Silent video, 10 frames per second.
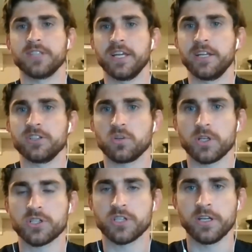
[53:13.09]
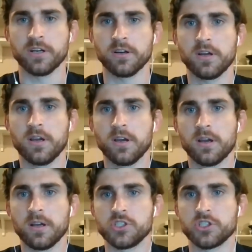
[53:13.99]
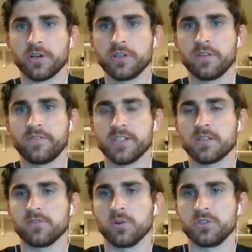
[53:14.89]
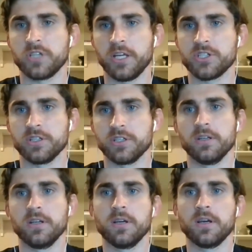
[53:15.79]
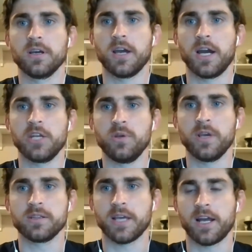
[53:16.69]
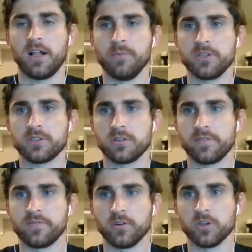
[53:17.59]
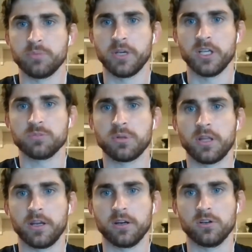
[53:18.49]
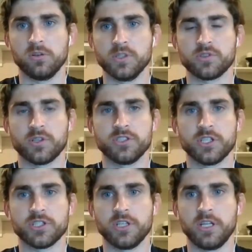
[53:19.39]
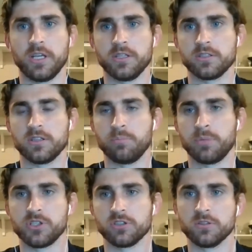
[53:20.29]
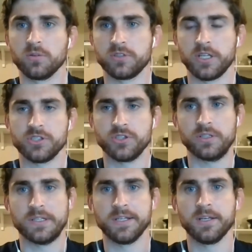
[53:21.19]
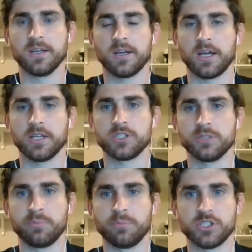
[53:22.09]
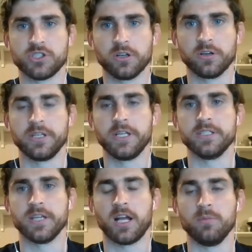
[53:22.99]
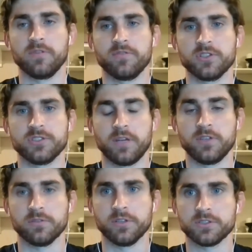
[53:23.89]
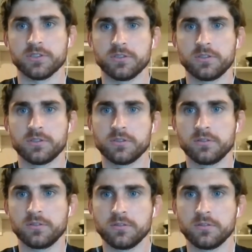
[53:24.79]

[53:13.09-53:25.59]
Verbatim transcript: Standing in the question here, during defensive rotation, how do you get the helmet to the first base player who is transitioning into the pitcher rotation? I assume the pitcher needs a helmet for safety reasons.